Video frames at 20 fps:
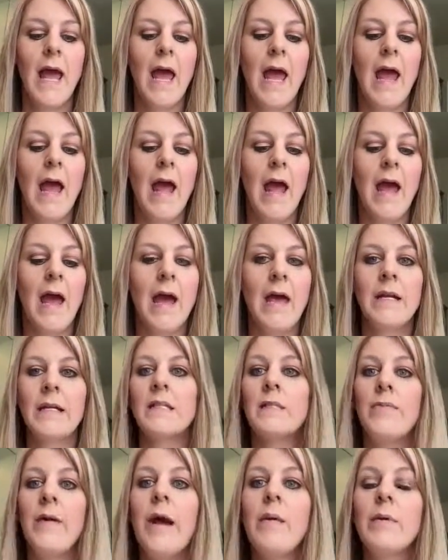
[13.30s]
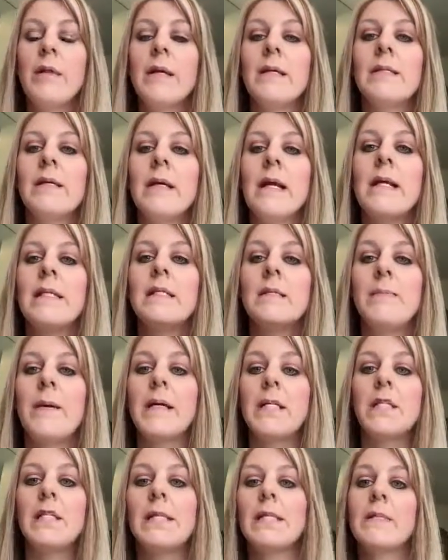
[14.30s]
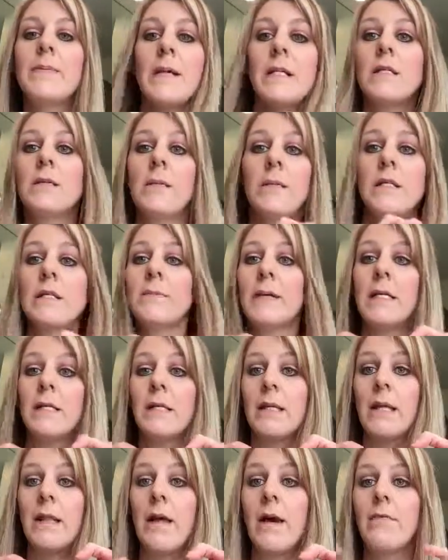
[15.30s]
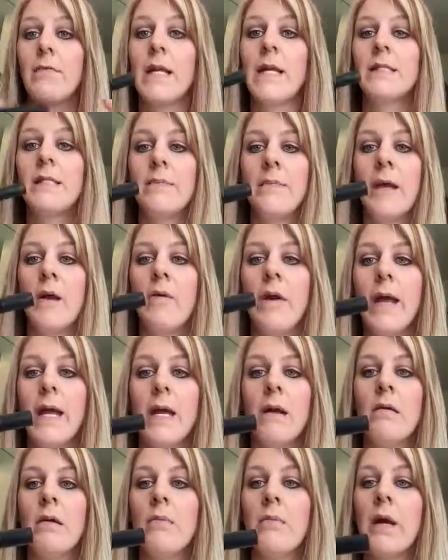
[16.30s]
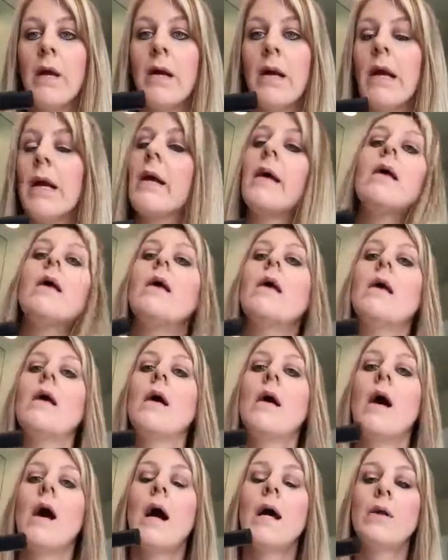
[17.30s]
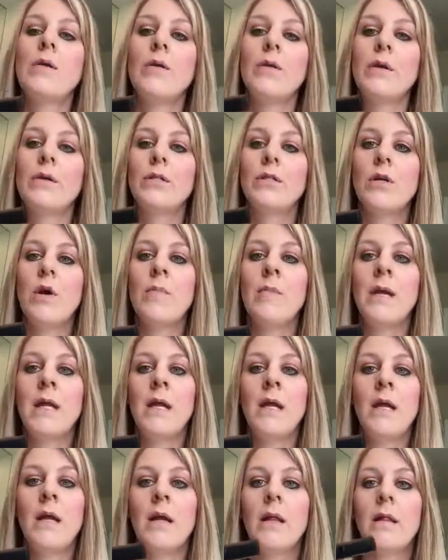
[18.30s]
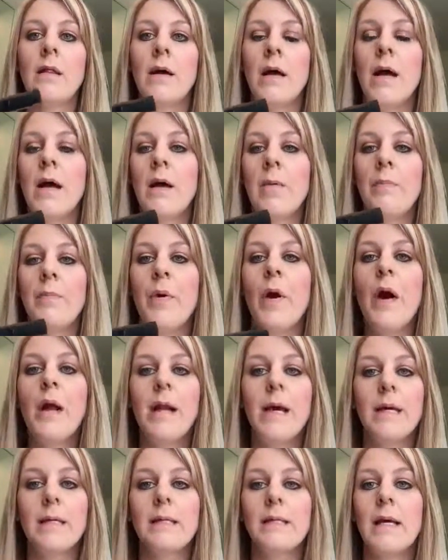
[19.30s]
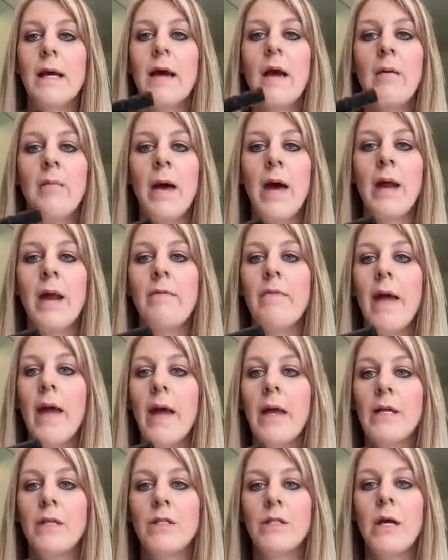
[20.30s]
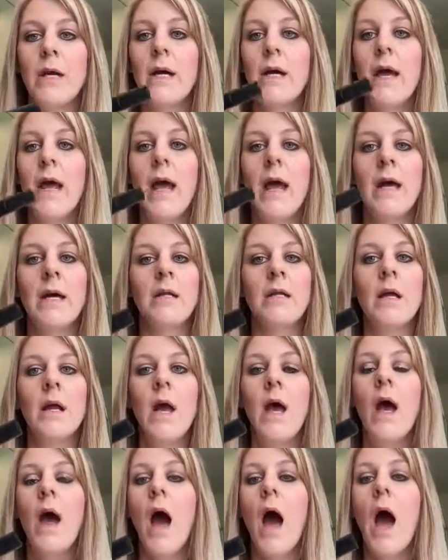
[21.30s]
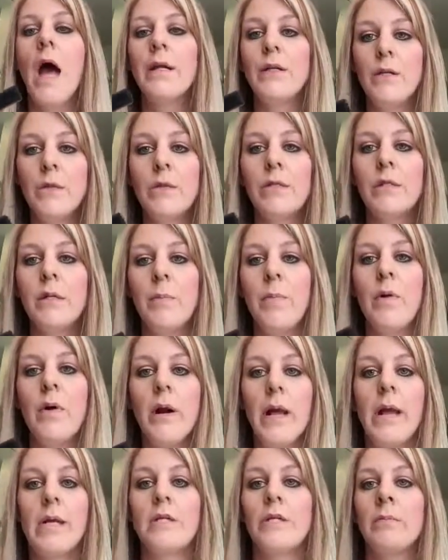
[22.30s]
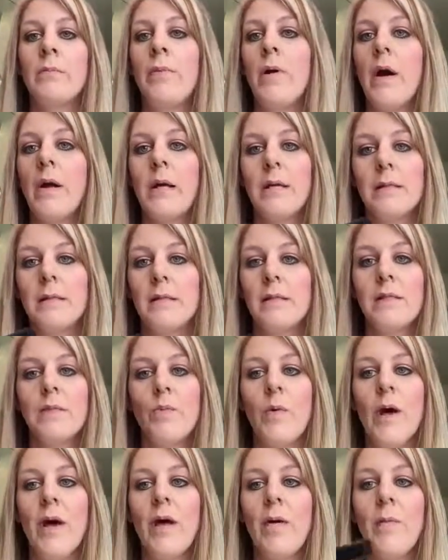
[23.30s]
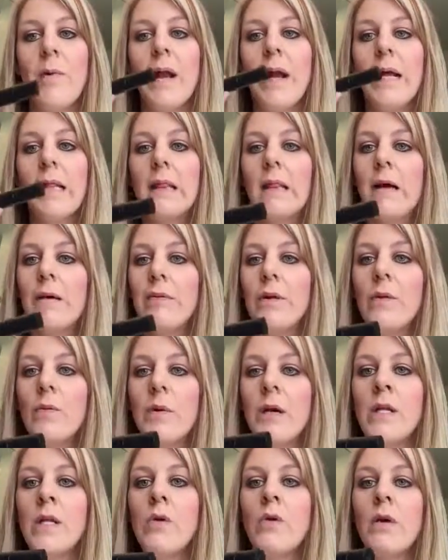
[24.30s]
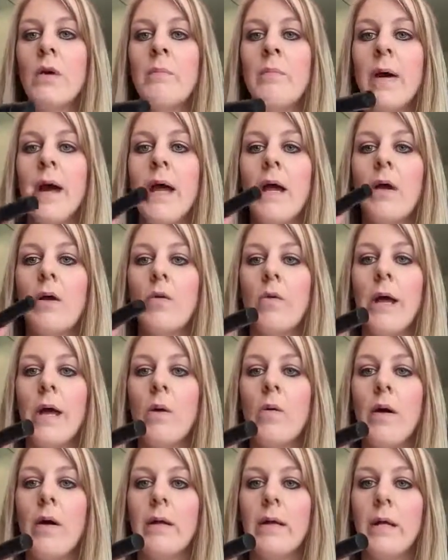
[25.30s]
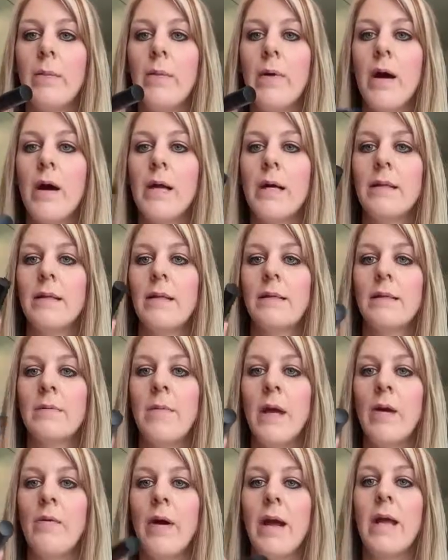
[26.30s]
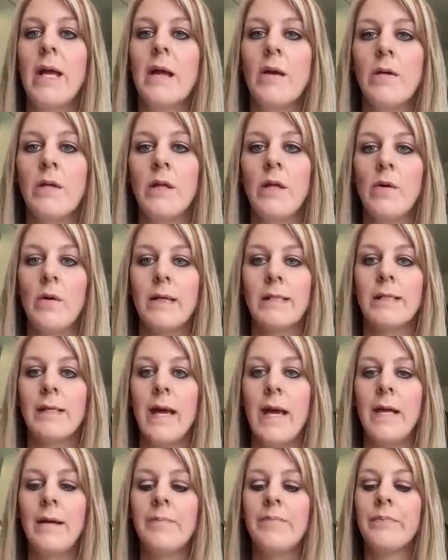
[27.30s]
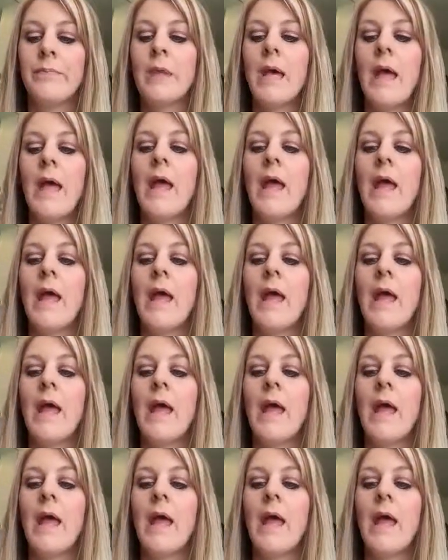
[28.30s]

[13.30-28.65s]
and it's fabulous, and I especially love that it's made right here in America. I know there's so many products that come out of Asia, and I do support Asian products as well, but I love it when you can buy a great quality product that's made right here in the USA.